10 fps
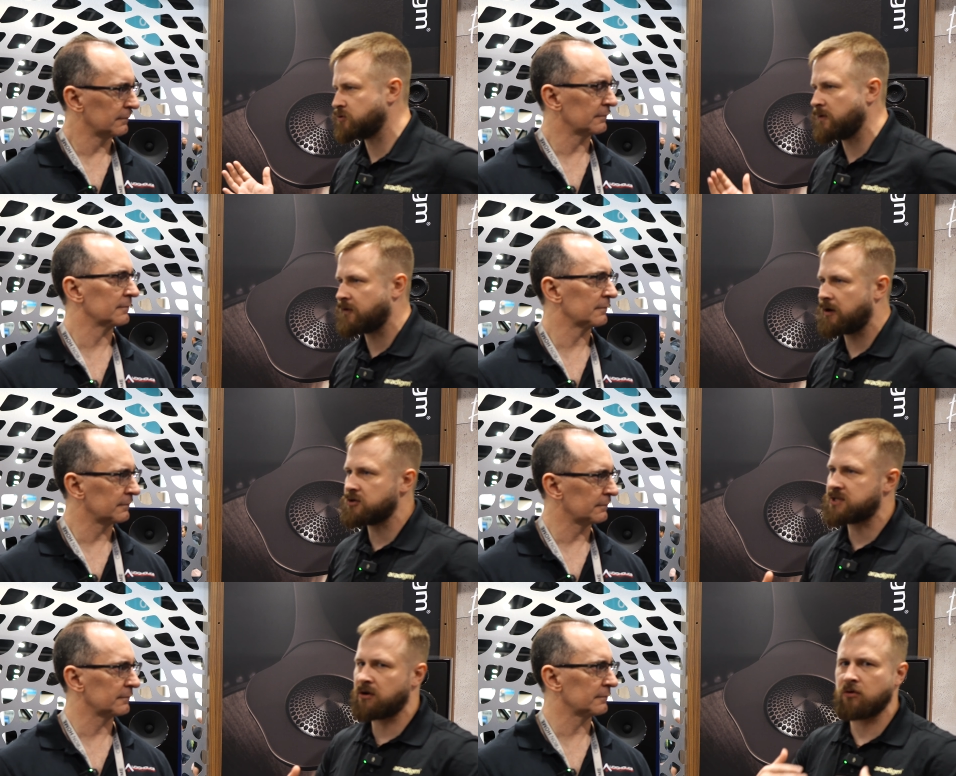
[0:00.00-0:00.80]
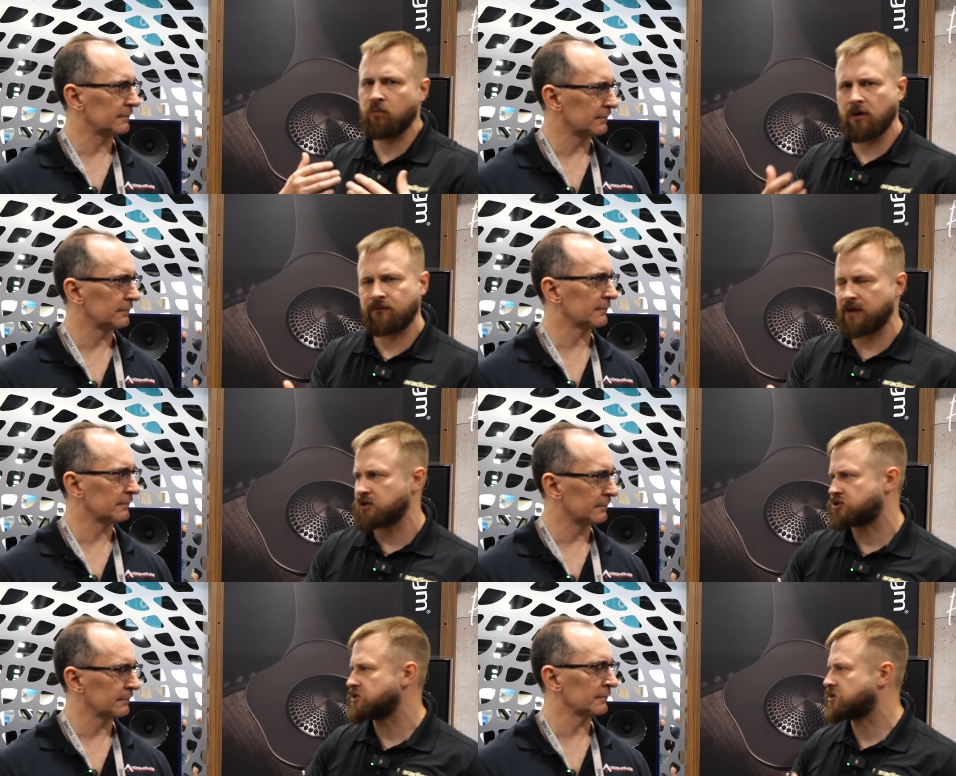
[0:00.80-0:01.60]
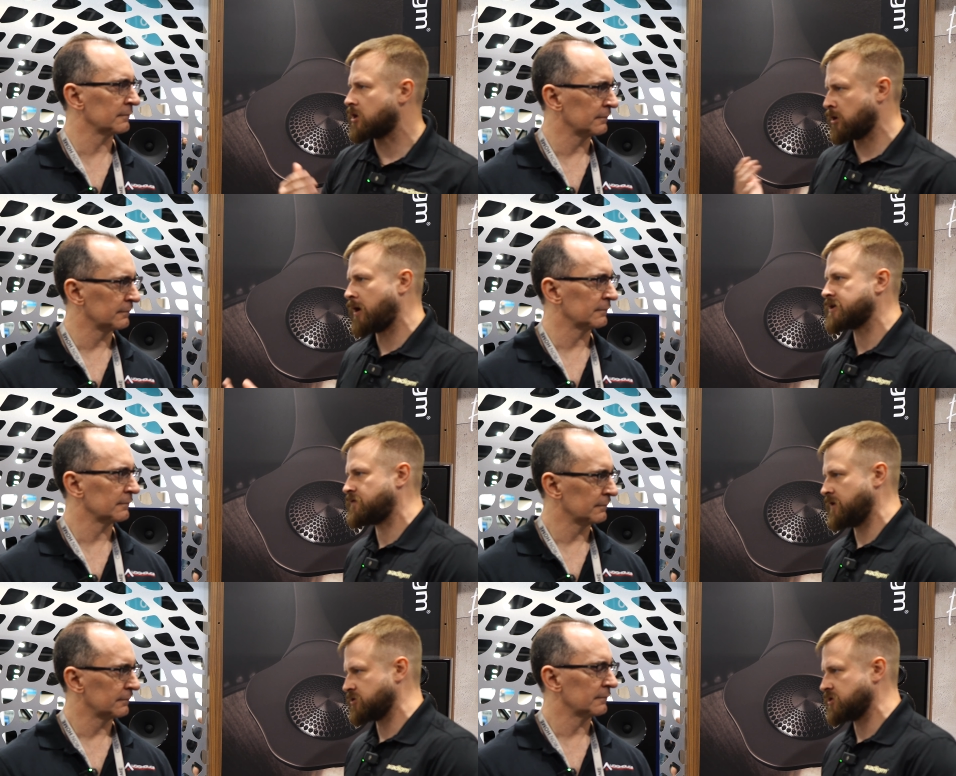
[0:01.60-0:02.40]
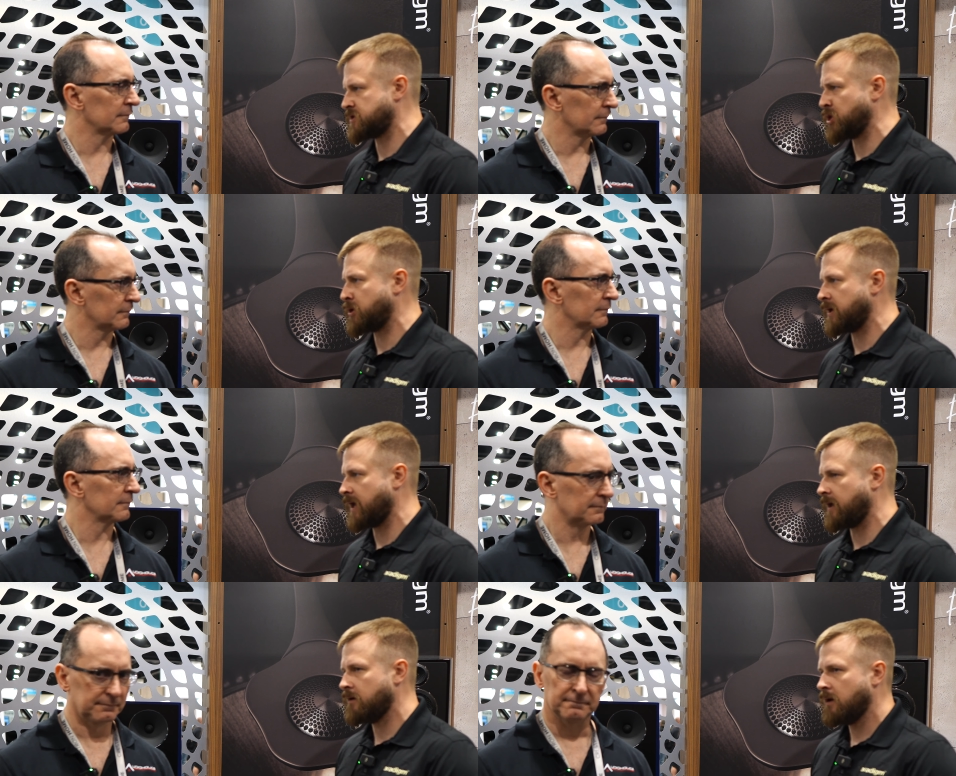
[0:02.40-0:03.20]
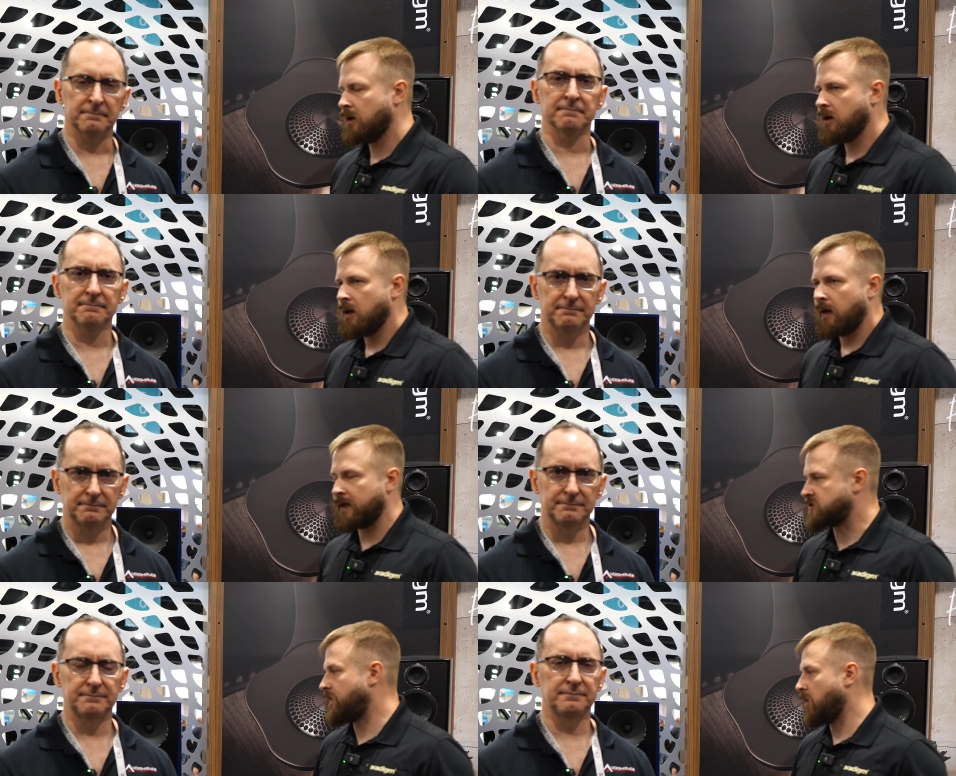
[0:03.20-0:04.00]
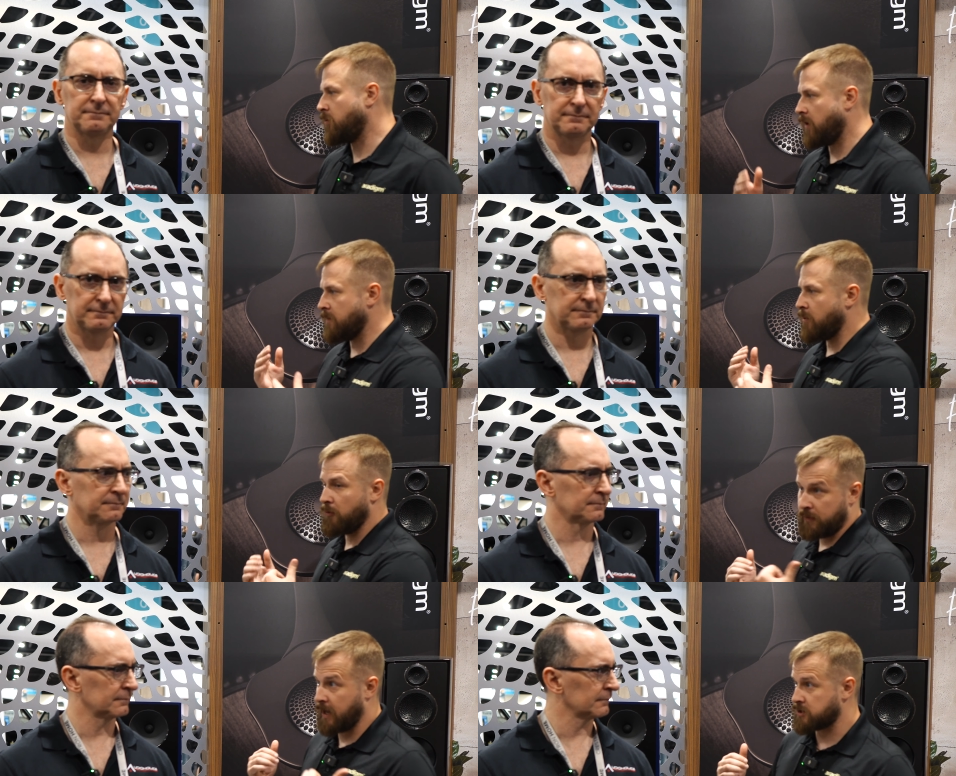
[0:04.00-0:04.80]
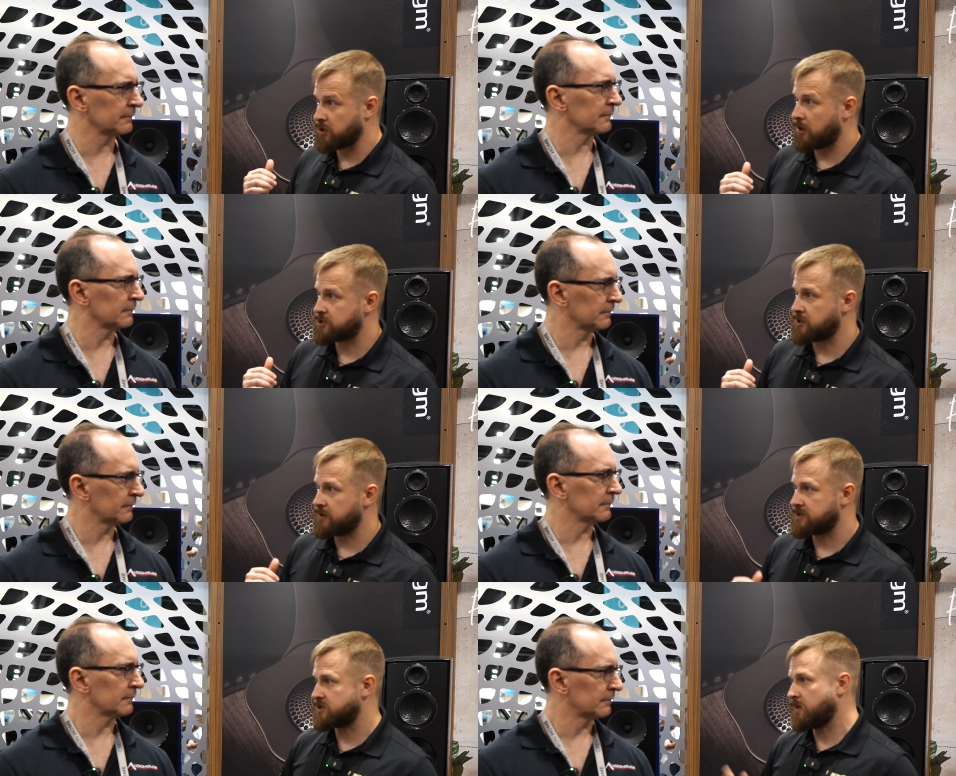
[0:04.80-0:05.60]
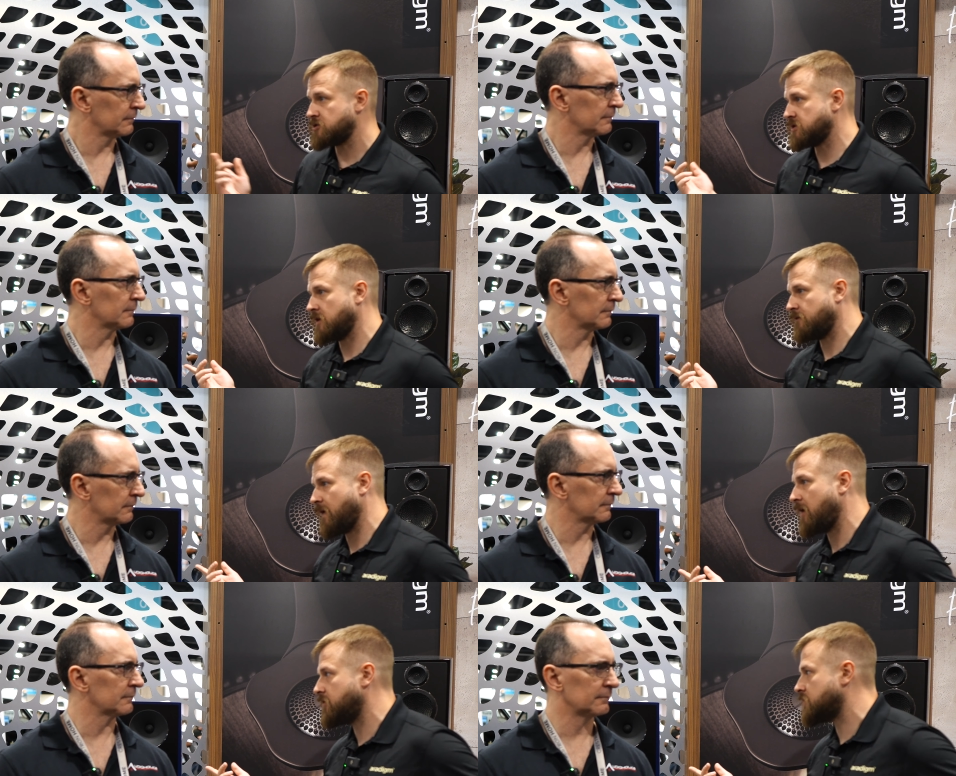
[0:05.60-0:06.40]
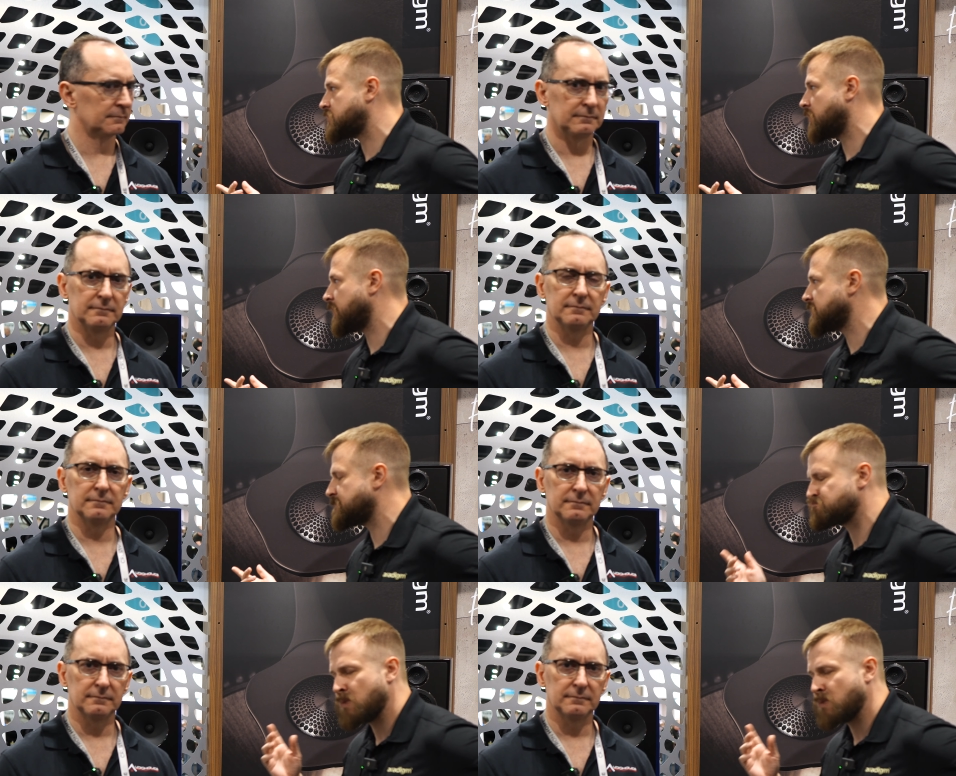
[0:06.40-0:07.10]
Speaker 1: So we've got our standard wood finishes and gloss finishes that you can get. Mm-hmm. That's available in both the XR series, as you mentioned, and the Founder series.